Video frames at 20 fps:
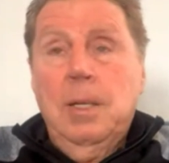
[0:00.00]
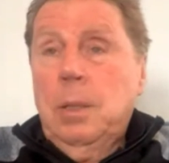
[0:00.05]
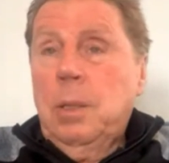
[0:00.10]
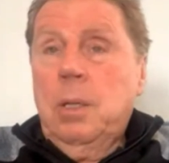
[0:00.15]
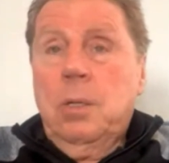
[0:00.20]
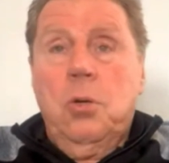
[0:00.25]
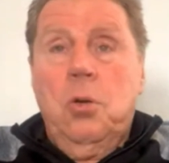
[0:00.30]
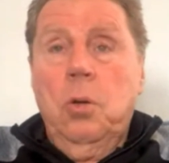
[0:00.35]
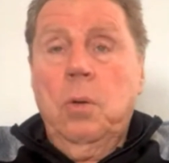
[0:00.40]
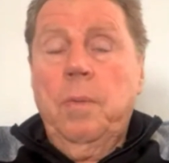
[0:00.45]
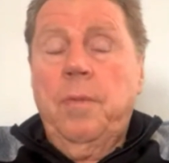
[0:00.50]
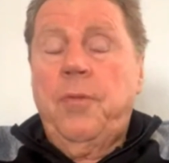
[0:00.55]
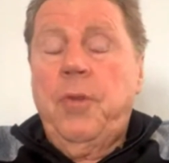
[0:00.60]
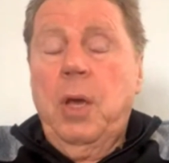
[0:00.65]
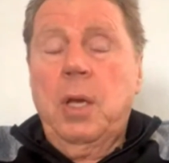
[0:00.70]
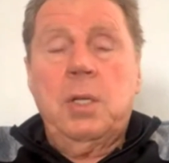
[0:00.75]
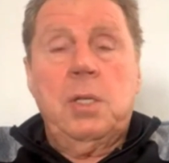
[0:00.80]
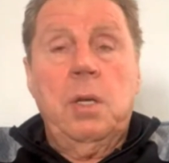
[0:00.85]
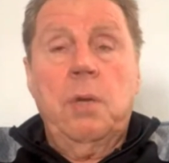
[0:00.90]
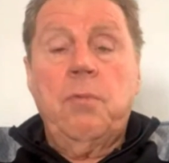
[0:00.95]
I couldn't
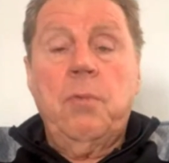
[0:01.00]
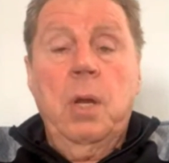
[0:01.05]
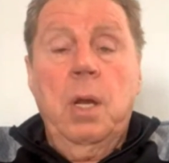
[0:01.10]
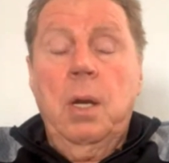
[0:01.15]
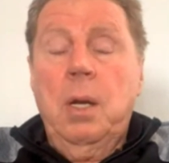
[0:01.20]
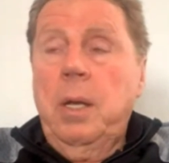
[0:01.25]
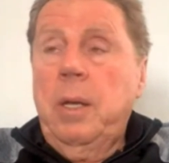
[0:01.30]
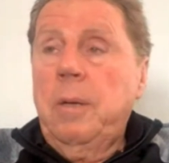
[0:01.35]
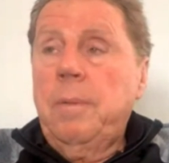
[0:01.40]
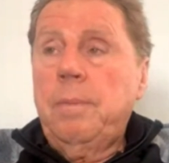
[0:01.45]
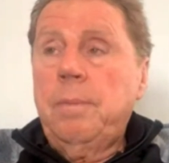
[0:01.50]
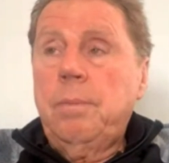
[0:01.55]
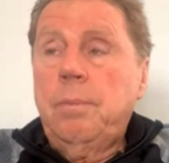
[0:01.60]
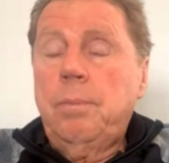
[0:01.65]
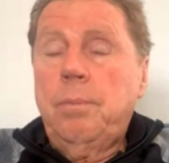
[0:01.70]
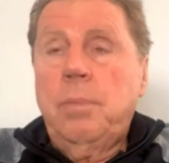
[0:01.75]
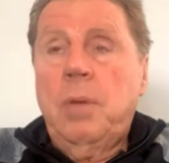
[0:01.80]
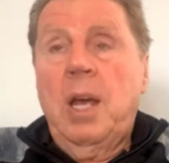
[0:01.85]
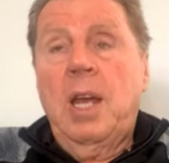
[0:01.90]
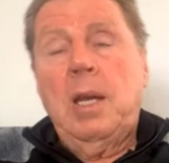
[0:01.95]
fix it really.
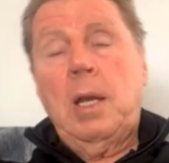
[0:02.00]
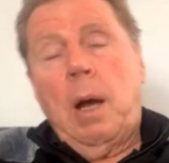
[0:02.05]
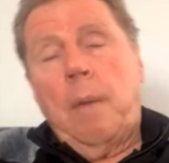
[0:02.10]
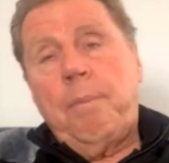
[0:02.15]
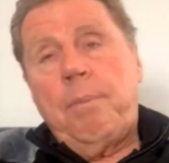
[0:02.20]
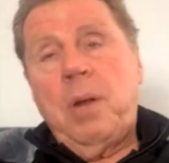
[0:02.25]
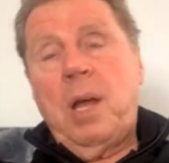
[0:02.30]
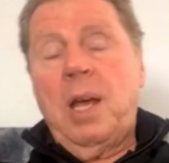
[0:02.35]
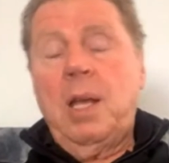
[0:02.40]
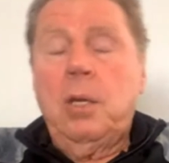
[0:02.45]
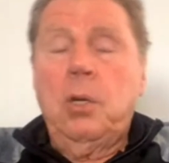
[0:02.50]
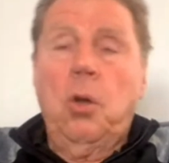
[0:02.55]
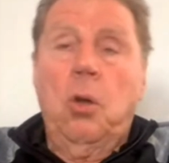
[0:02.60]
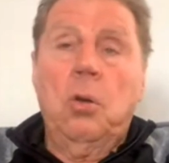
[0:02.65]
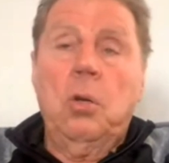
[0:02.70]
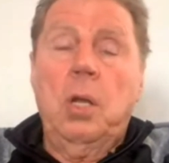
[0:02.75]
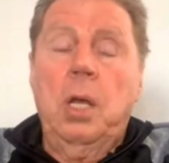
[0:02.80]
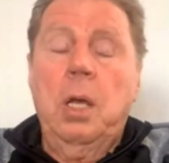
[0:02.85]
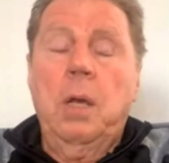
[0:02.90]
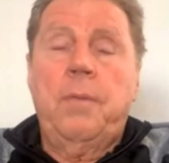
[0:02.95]
End up playing
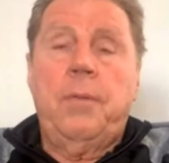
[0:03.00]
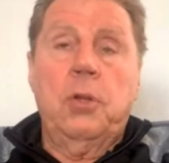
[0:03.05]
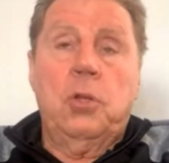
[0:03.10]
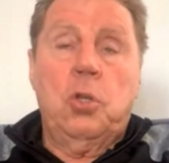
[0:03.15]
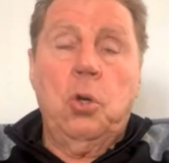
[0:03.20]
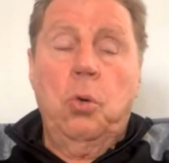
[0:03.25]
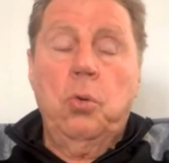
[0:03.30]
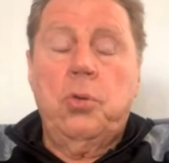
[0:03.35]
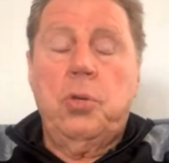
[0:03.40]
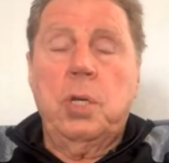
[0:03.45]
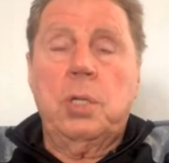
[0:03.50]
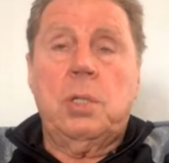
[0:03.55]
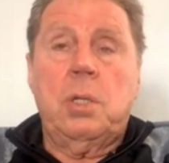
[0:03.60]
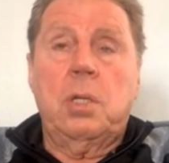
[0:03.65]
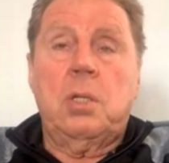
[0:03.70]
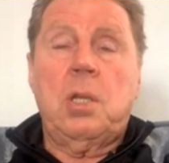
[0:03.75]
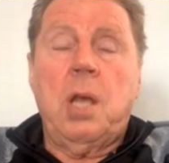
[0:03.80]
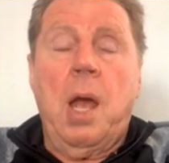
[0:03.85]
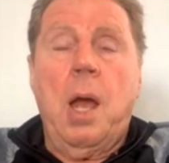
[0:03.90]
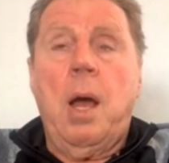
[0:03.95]
non-league for Dorchester
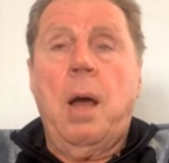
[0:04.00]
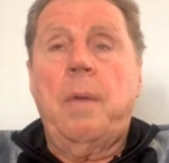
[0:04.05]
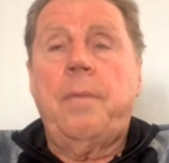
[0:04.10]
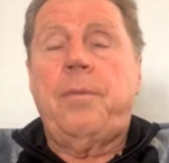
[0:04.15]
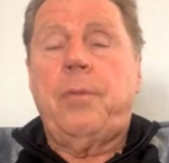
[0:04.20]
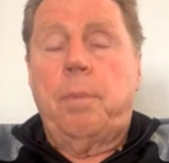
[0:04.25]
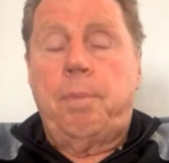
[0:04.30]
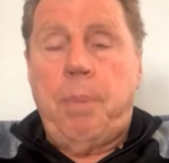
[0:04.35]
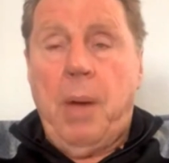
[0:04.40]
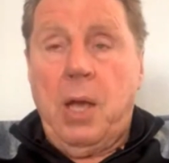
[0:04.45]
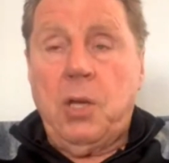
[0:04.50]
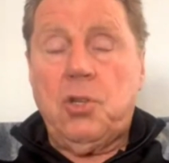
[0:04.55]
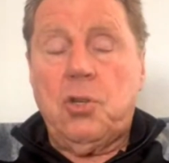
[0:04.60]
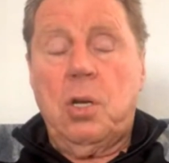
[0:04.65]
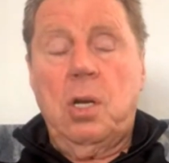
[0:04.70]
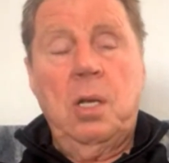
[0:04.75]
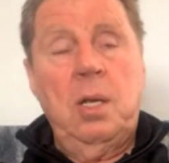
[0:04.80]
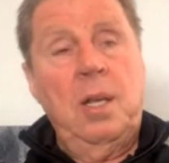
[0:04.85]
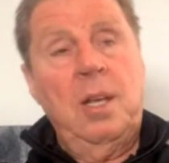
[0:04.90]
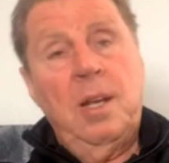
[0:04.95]
Town, for
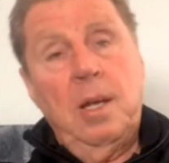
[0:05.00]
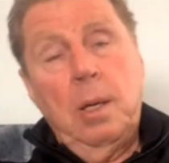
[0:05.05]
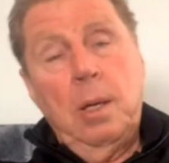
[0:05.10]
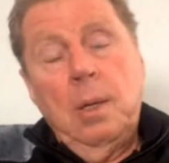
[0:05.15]
Bashley.